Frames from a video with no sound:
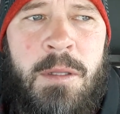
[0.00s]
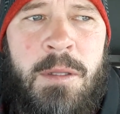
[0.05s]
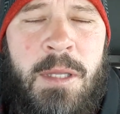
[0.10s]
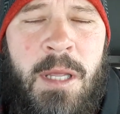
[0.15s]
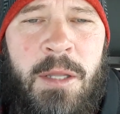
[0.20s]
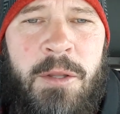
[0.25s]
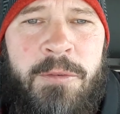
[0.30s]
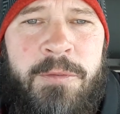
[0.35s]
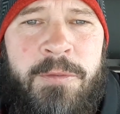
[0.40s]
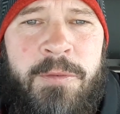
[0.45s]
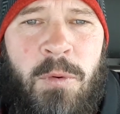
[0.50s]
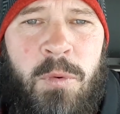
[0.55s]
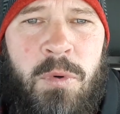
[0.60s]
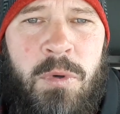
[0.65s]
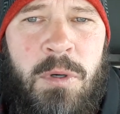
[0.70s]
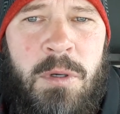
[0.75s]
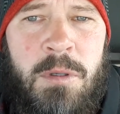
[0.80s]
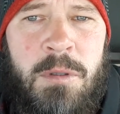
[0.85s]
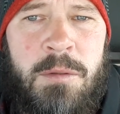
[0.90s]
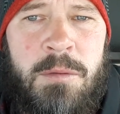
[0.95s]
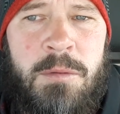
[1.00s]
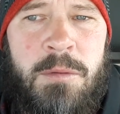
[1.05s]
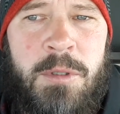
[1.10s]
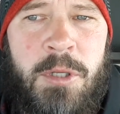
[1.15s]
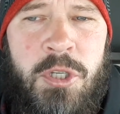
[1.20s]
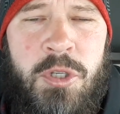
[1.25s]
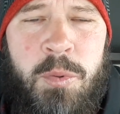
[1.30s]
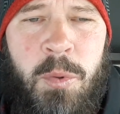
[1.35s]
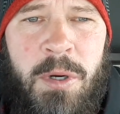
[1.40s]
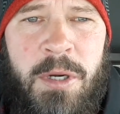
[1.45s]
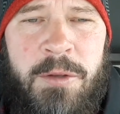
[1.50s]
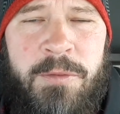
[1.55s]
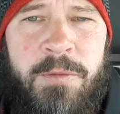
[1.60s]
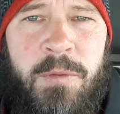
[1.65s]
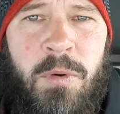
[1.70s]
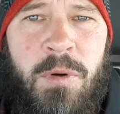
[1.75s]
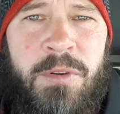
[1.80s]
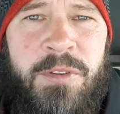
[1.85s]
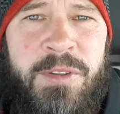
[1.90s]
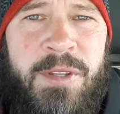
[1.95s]
Now the four, the
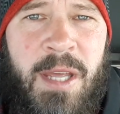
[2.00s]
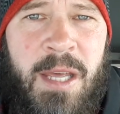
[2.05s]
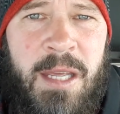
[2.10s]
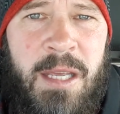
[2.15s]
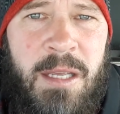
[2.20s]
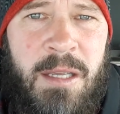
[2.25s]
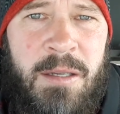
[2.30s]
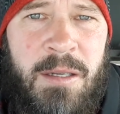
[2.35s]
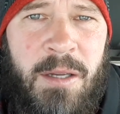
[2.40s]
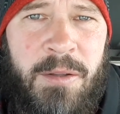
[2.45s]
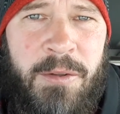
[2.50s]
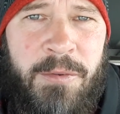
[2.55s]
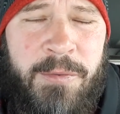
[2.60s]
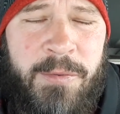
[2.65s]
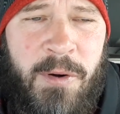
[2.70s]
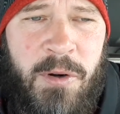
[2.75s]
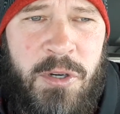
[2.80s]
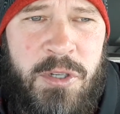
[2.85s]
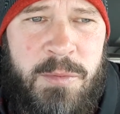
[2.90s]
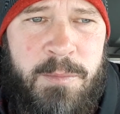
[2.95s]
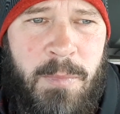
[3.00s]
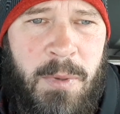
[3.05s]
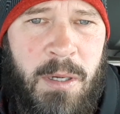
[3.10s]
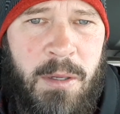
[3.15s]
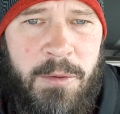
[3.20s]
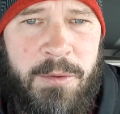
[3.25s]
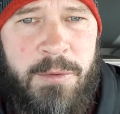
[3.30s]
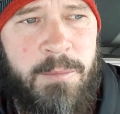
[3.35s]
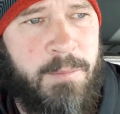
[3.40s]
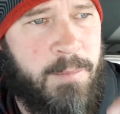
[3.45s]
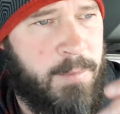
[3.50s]
24th day of the first month.